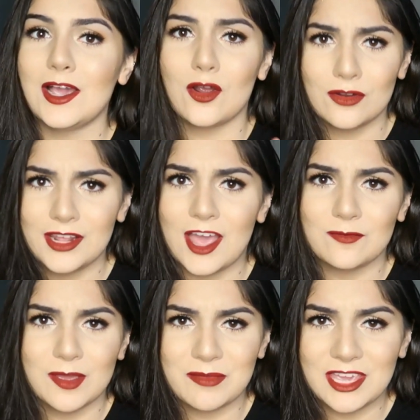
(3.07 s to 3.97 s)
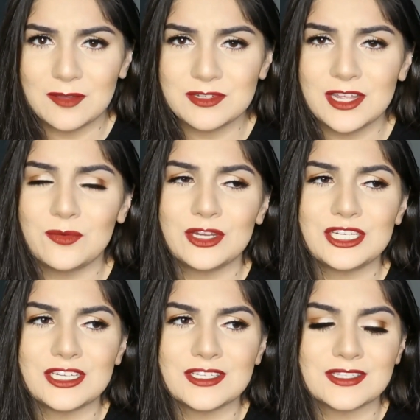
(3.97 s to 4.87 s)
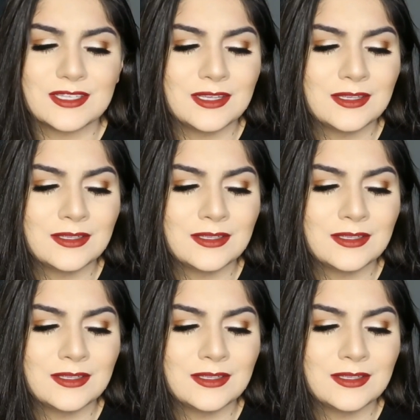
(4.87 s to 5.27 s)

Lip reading: I already have my makeup done, which is